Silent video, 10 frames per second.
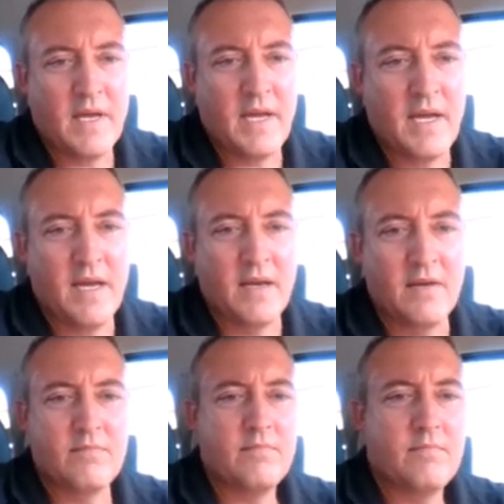
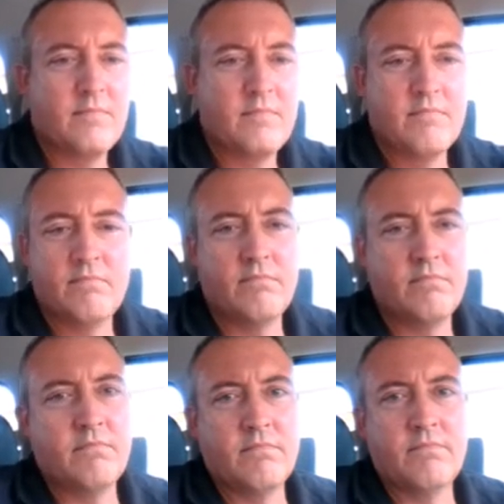and
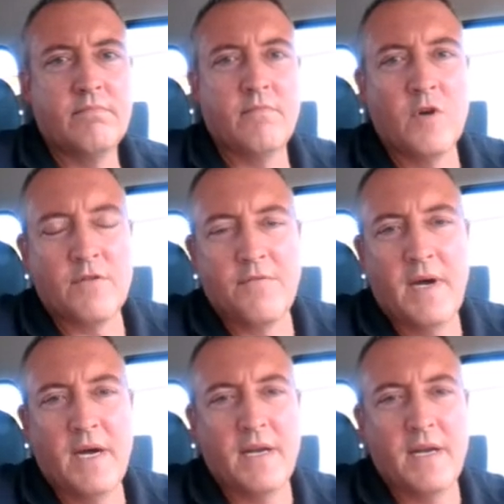worked fine.